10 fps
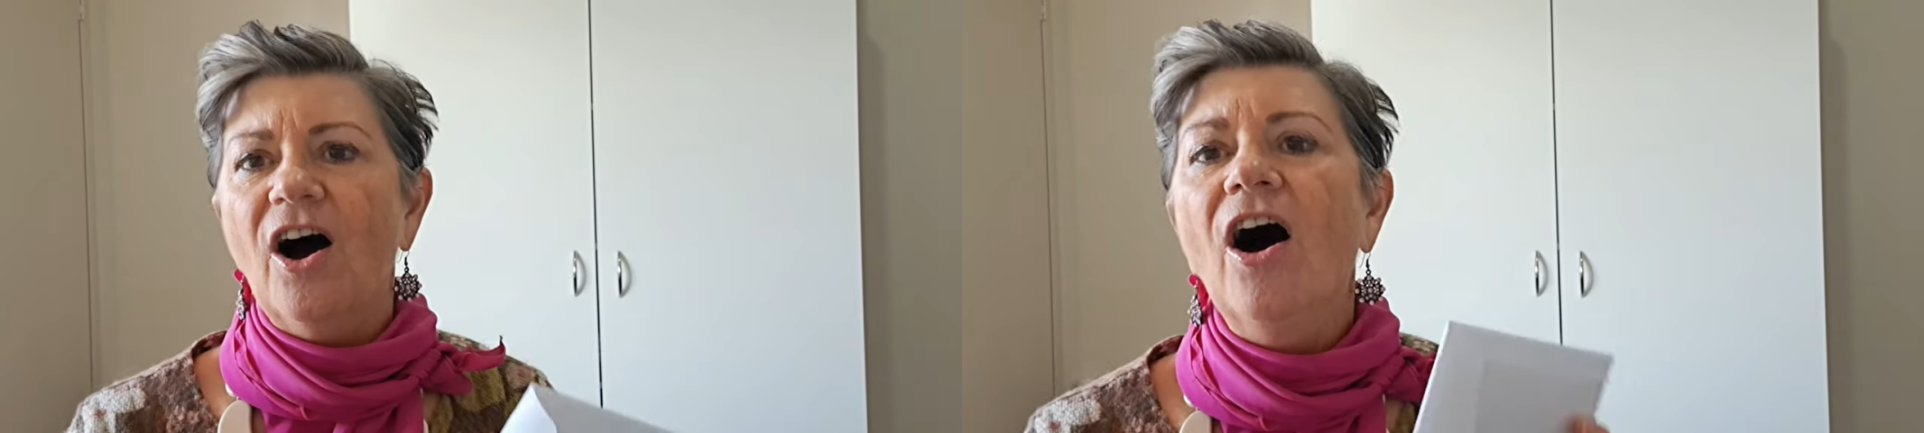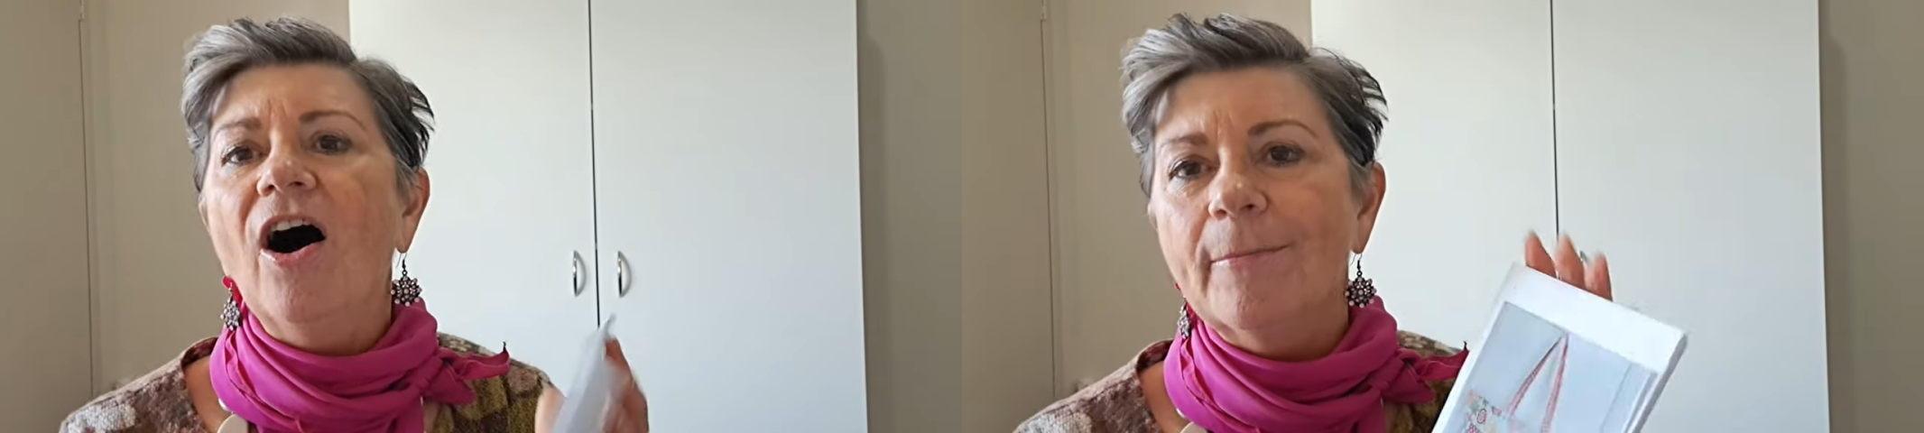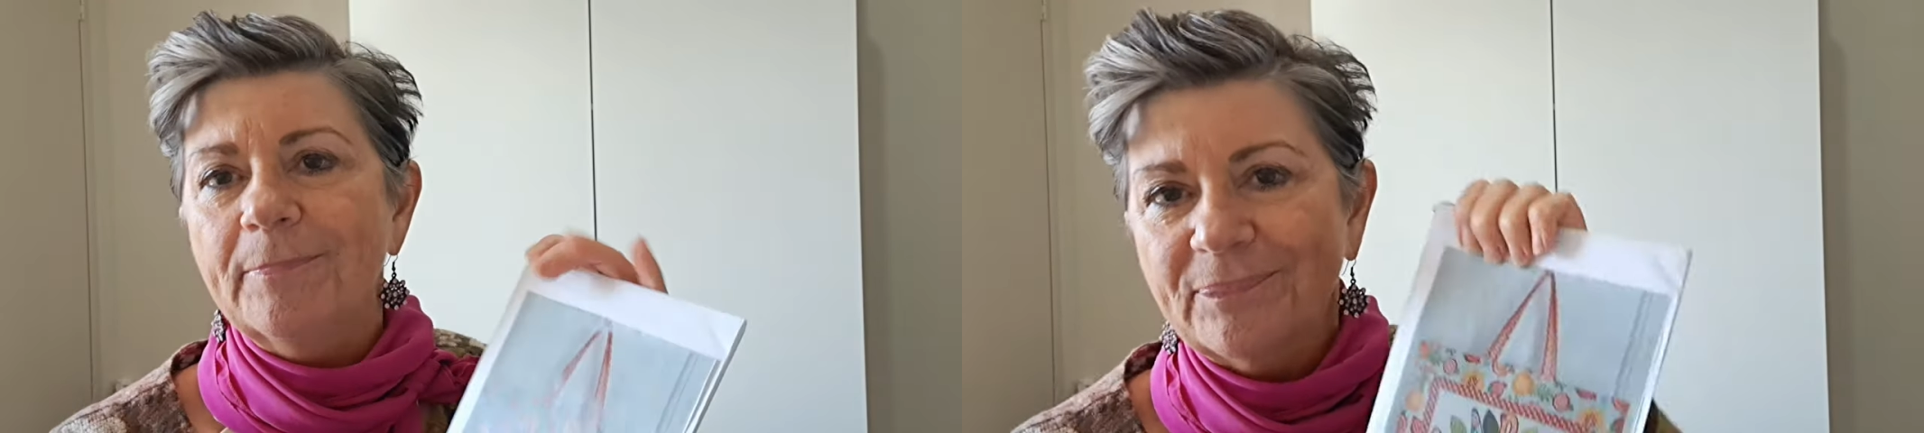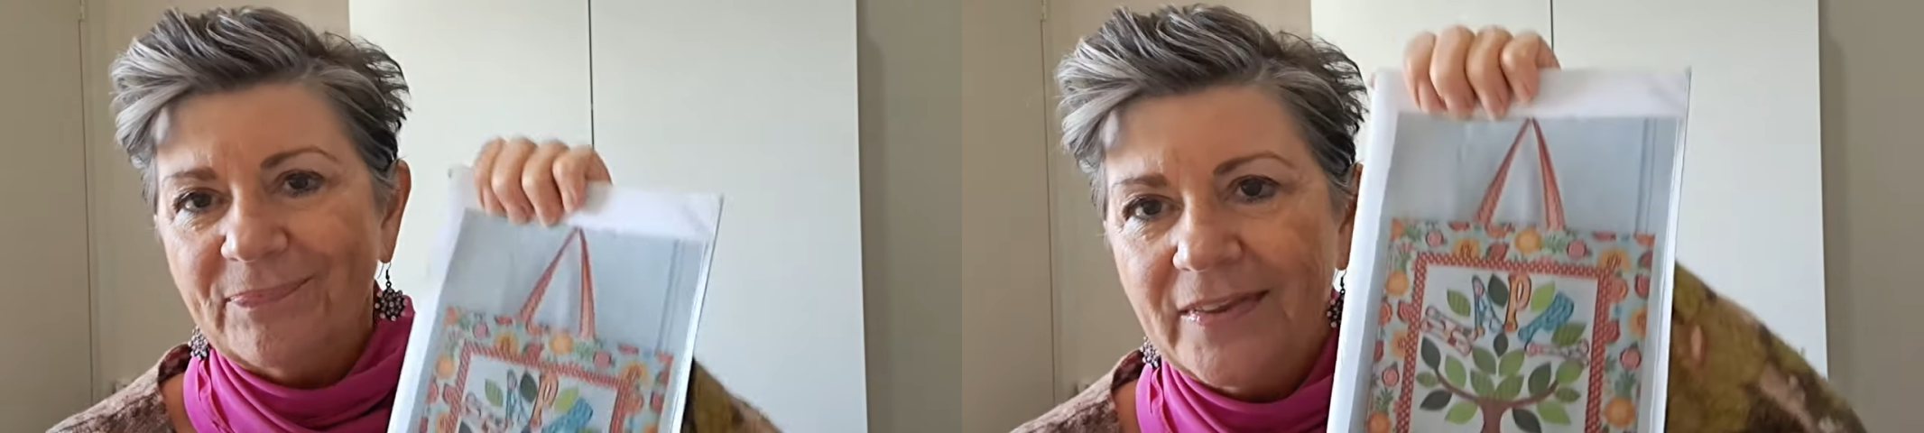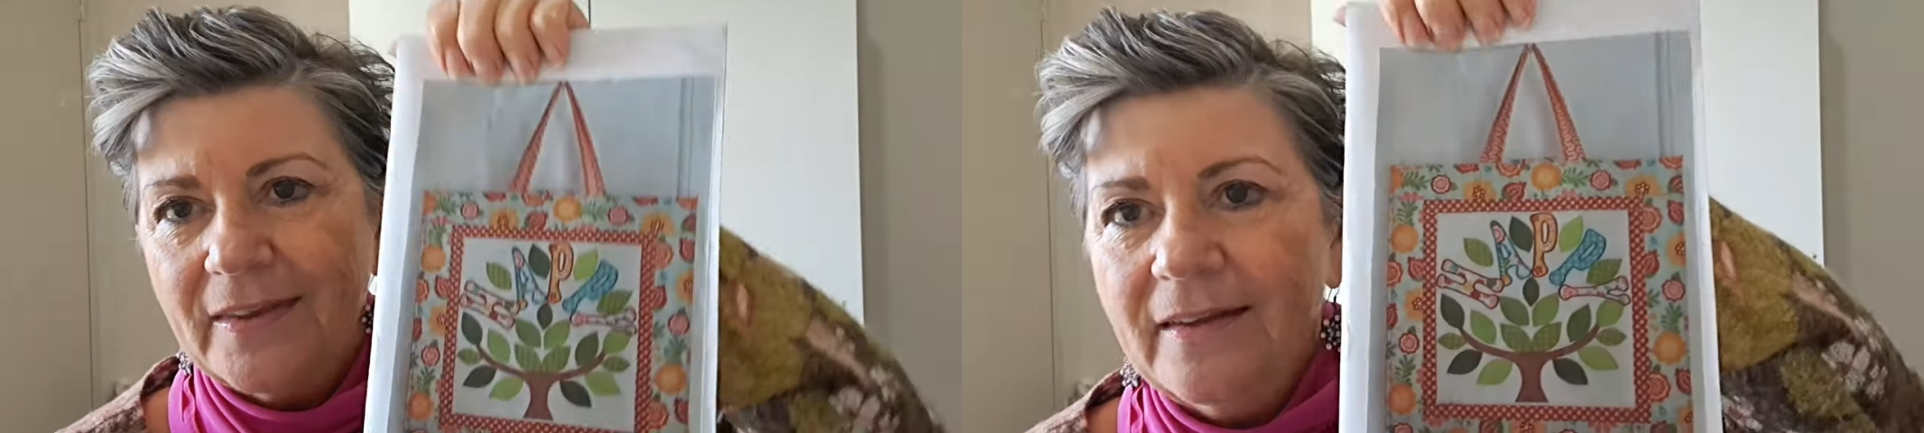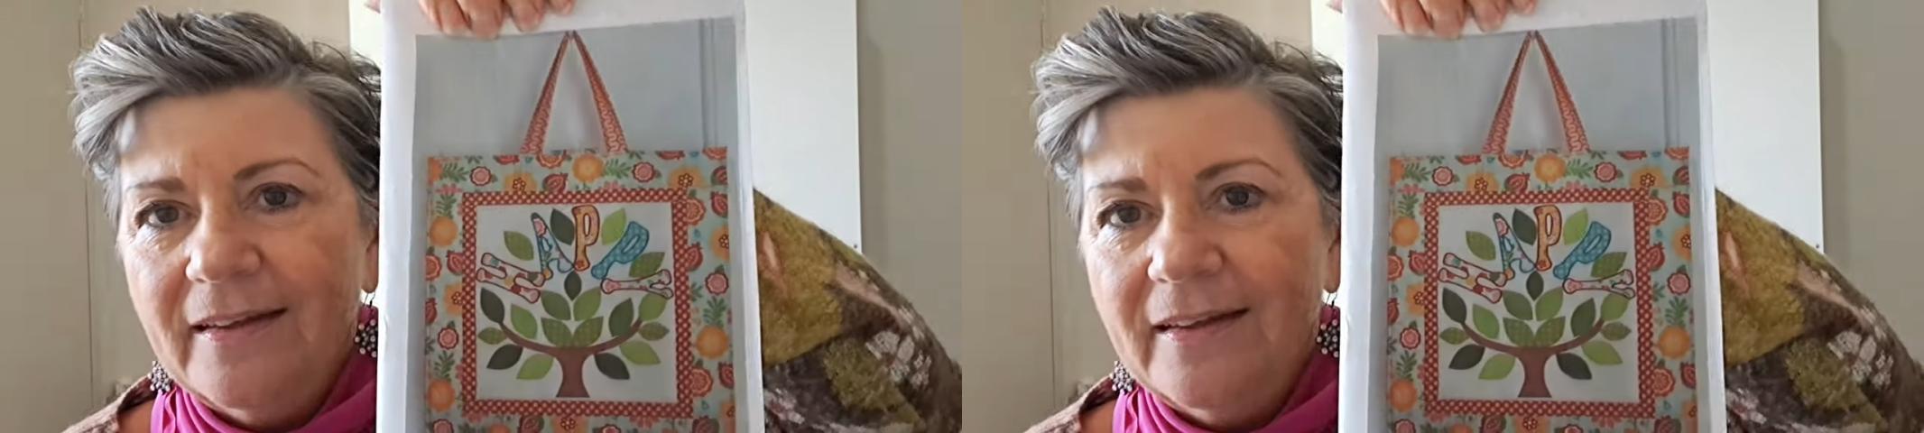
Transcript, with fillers: Ah, oh,